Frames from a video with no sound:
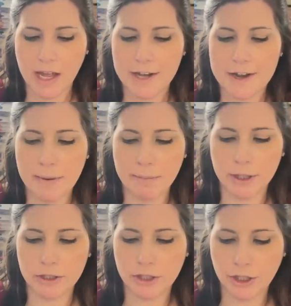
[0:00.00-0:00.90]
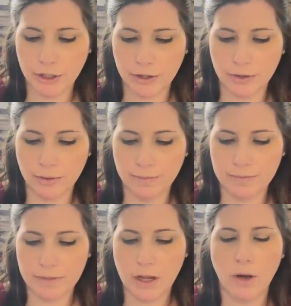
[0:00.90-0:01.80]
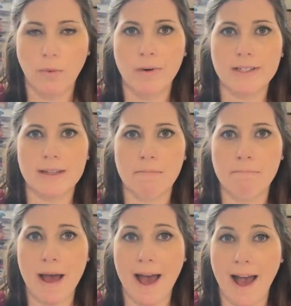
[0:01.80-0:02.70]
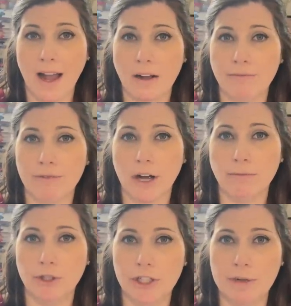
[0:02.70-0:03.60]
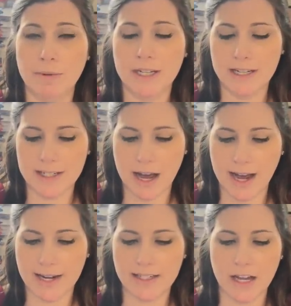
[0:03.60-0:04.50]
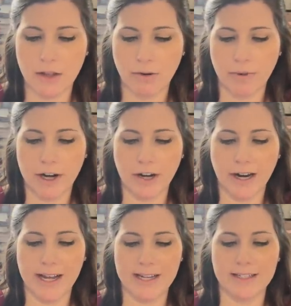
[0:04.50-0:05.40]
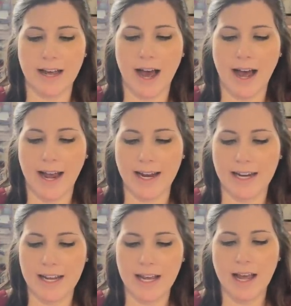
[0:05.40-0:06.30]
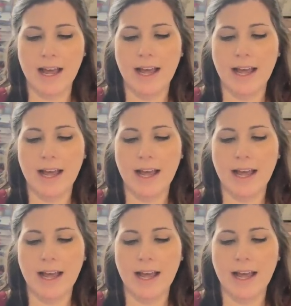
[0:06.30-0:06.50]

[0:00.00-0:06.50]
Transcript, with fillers: Number two was the bag from Shiba Designs, and the winner is Heidi